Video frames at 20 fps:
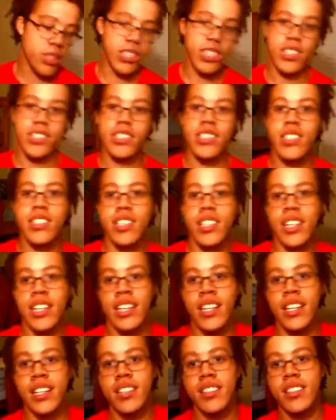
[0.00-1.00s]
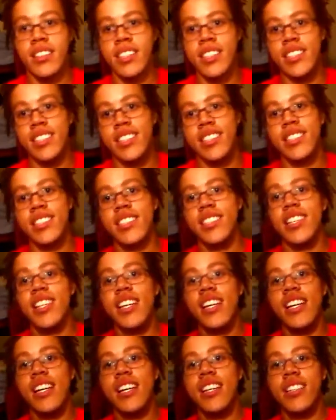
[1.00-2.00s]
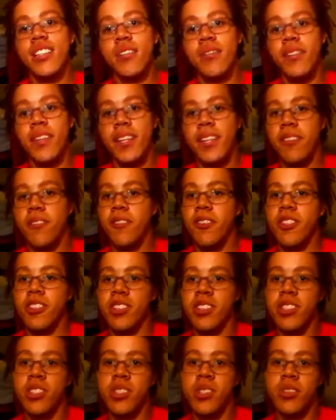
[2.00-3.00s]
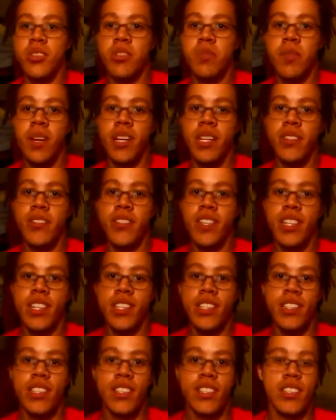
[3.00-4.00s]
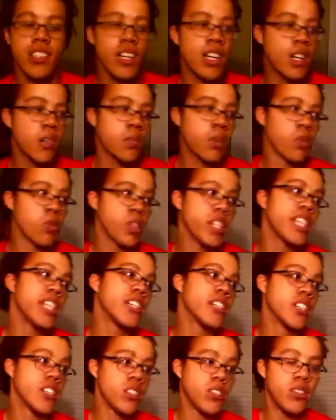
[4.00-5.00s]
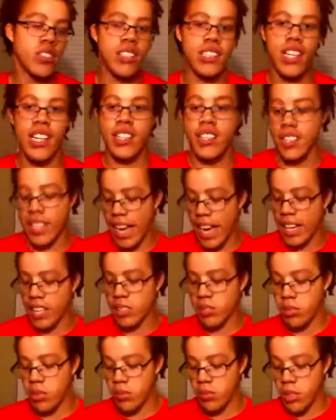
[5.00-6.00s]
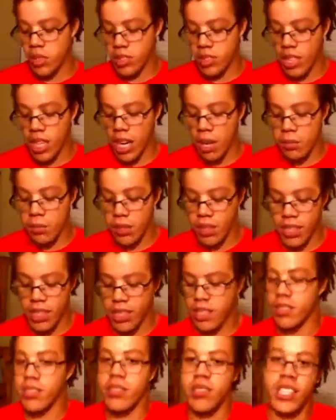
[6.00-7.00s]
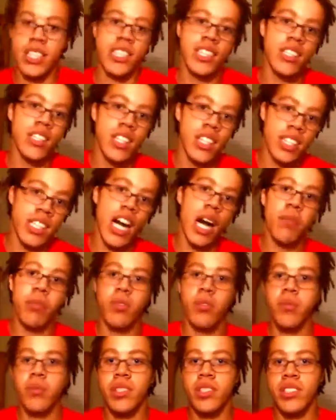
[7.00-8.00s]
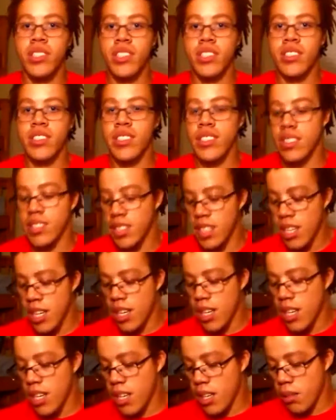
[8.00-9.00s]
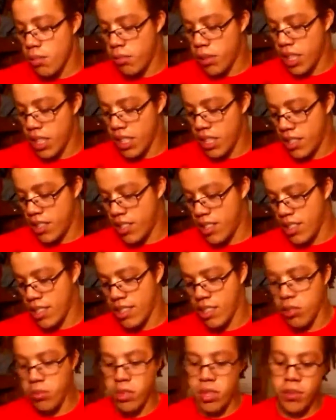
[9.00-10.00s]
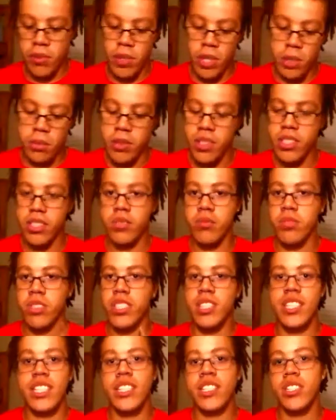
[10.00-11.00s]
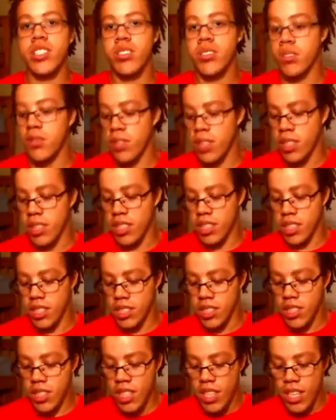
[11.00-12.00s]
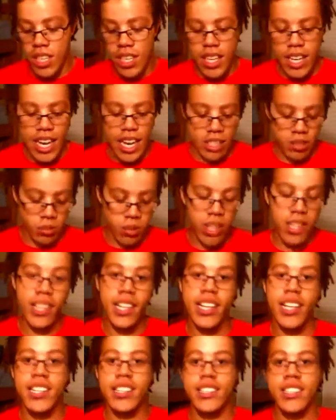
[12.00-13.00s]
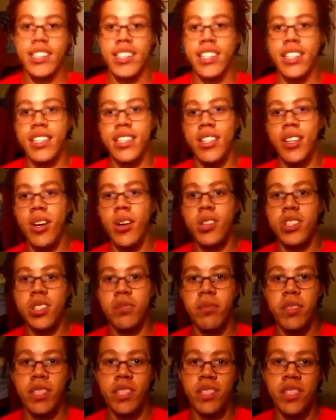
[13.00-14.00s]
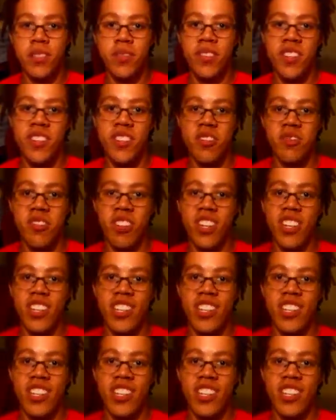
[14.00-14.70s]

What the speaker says: purchased this. It's the very first issue of Spider-Man, a reissue. It's not the actual first copy, like a copy from the 60s, but it's a refurbished, reissued version, as well as the Ultimate, the first